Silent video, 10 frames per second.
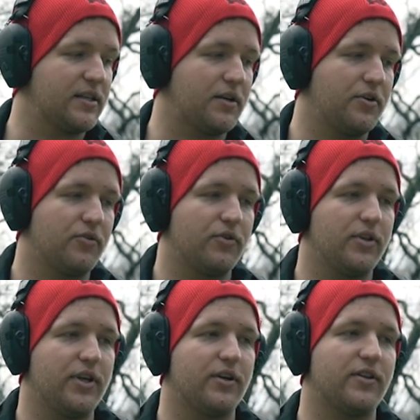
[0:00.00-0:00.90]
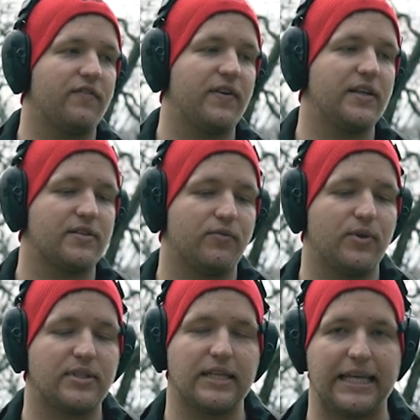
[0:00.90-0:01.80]
and you're really on the fence of
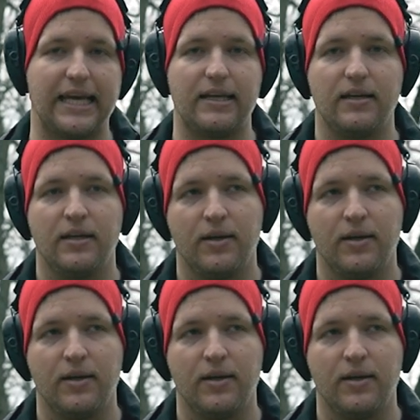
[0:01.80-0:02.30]
what to get,